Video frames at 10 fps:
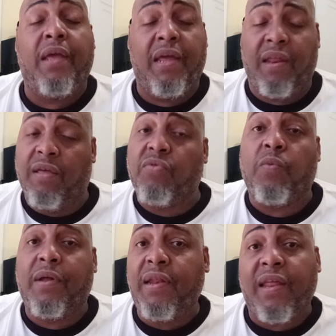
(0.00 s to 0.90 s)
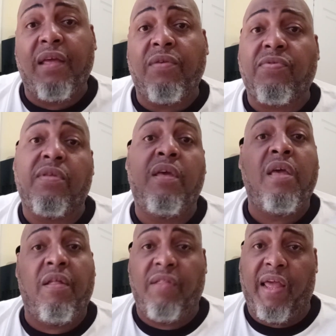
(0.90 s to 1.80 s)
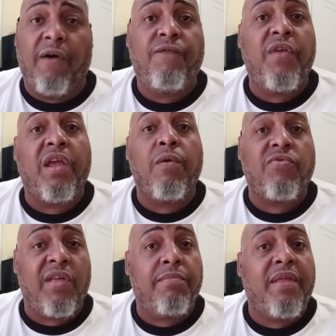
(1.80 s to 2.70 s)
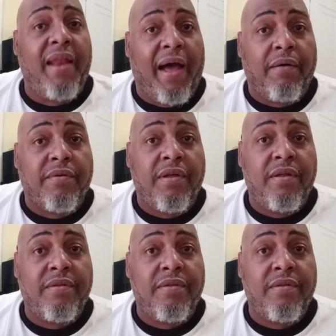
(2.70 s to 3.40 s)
It is what it is. They'll figure something out.